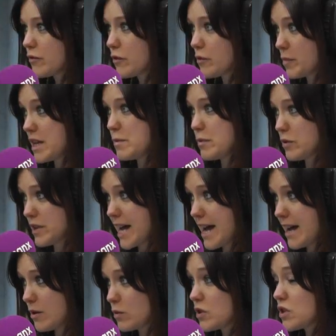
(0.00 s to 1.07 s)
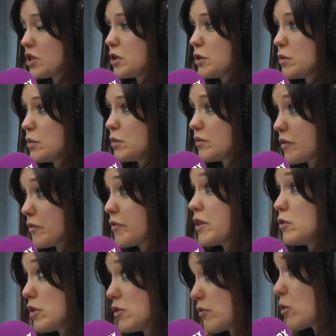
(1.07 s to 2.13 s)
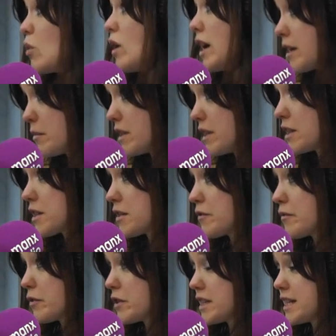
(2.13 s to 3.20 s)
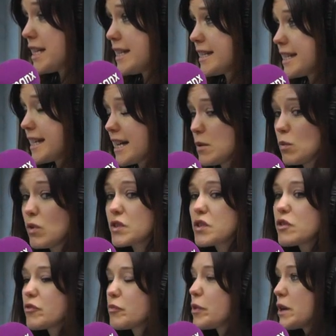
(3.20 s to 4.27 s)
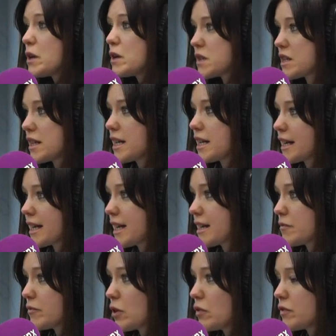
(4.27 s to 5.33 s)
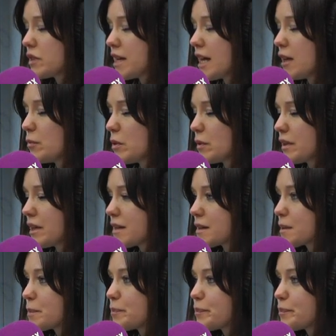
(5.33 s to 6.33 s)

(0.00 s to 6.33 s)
for people now to fulfil your requirements for TT. What sort of person can get involved and help you with this?